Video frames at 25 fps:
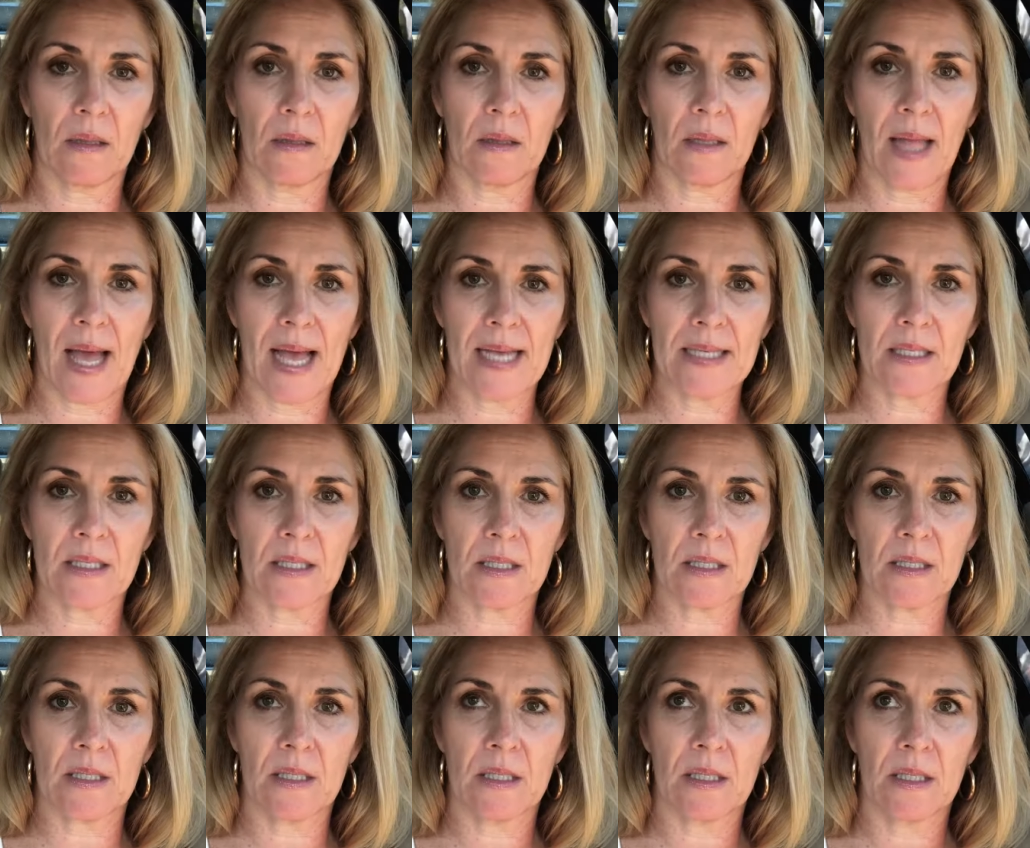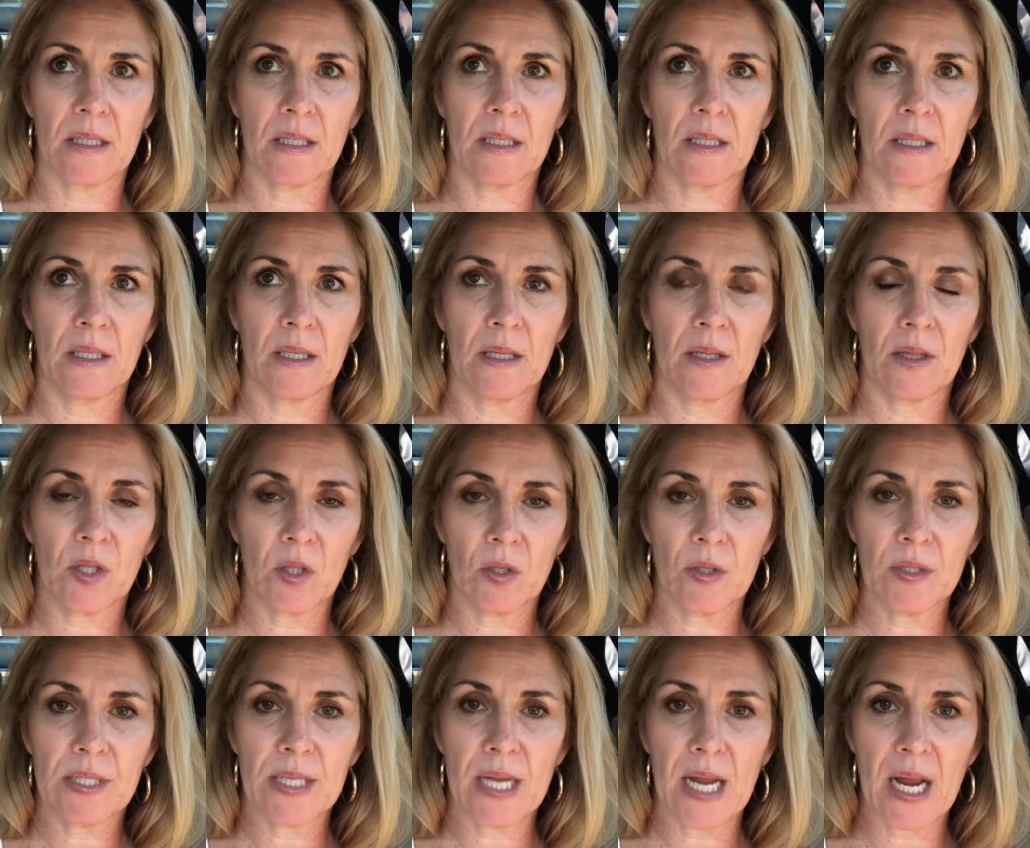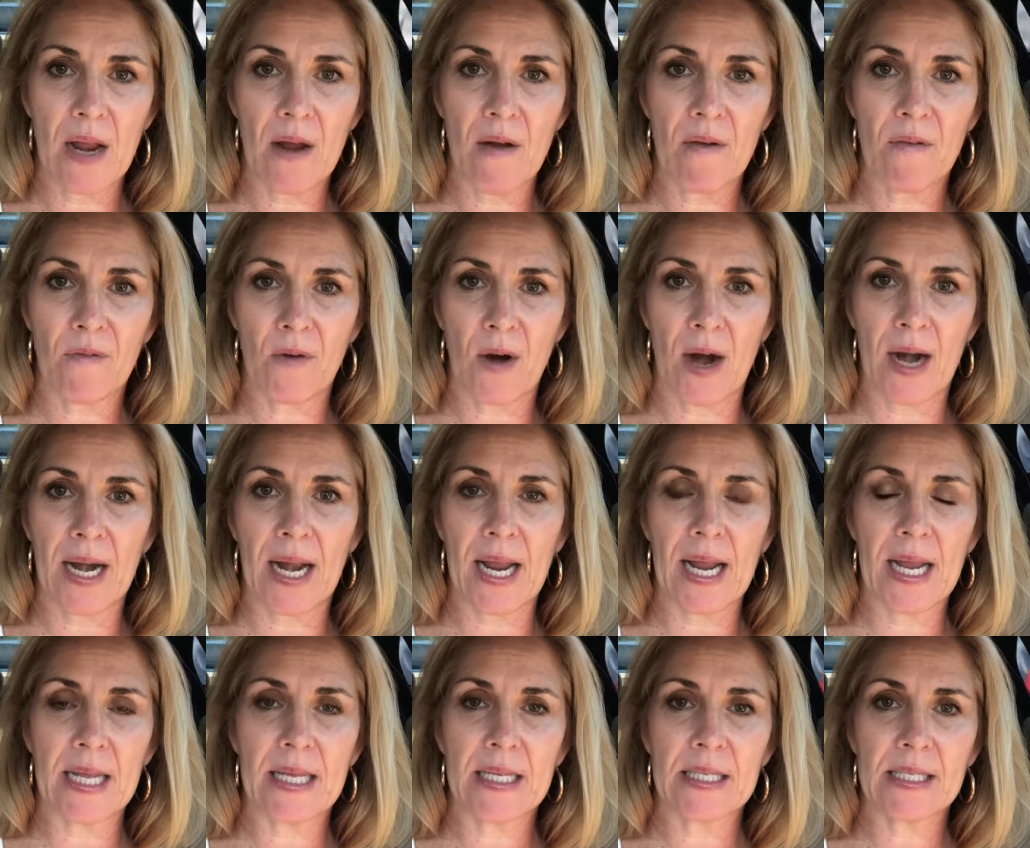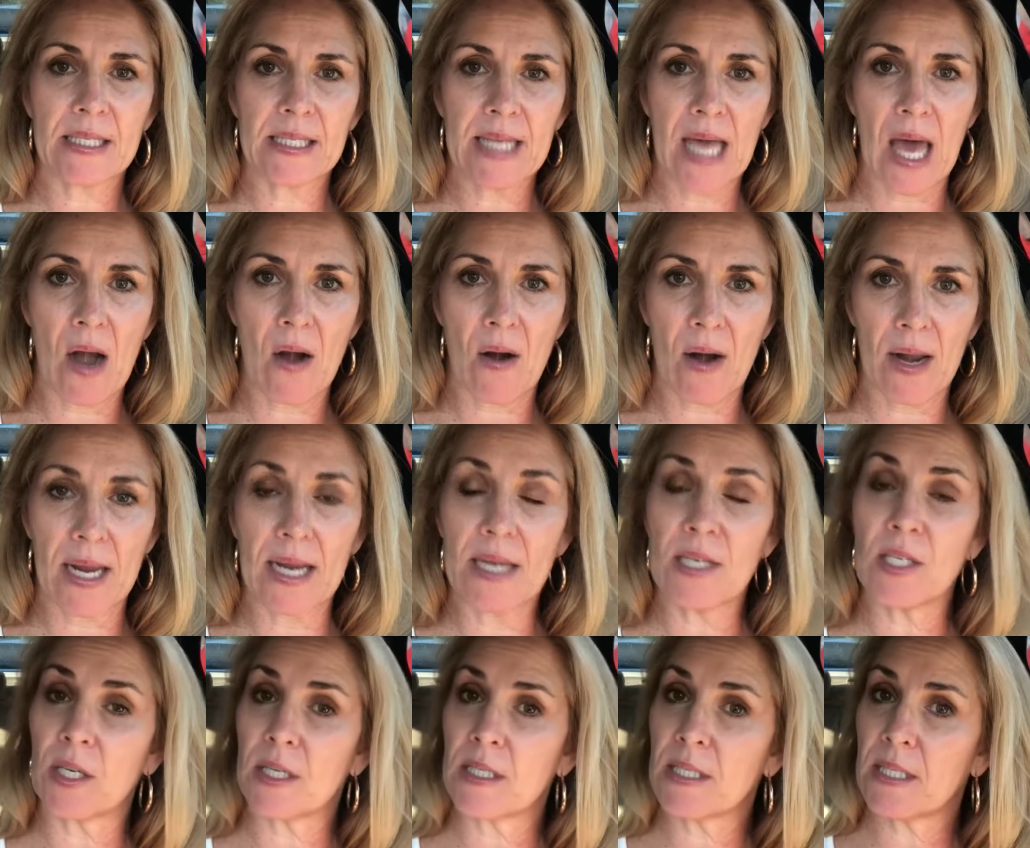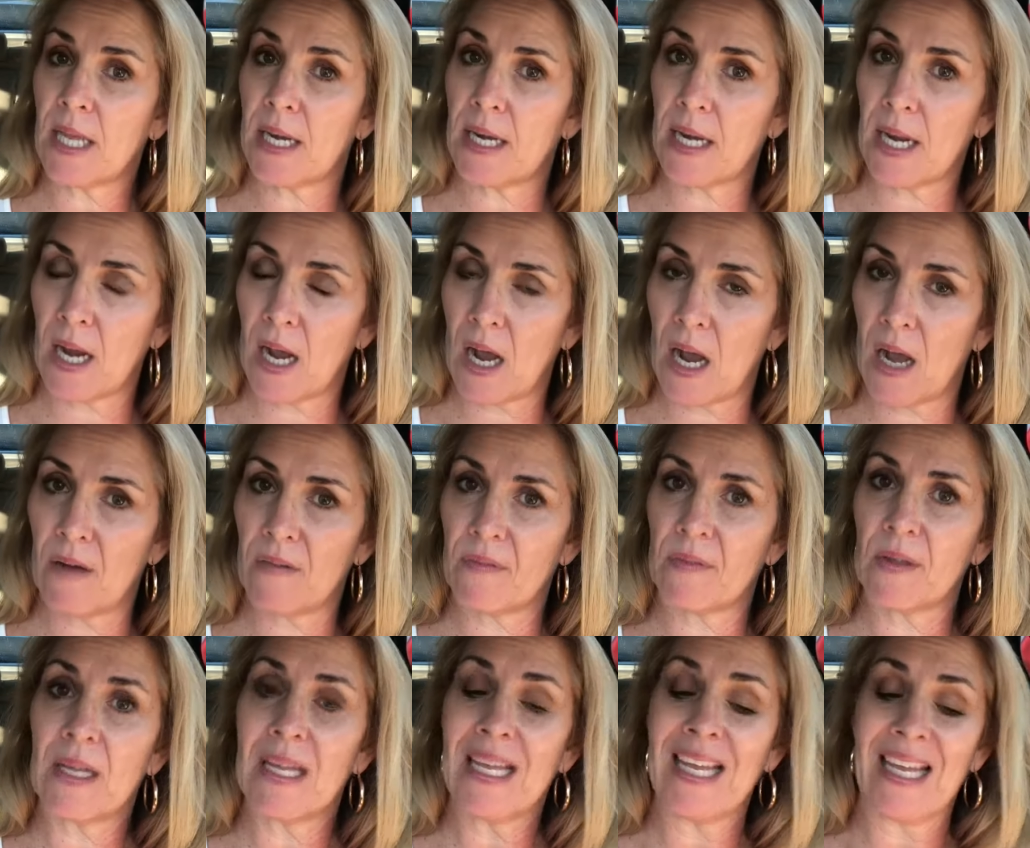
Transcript: last Thursday, Friday, Saturday. He took Sunday off.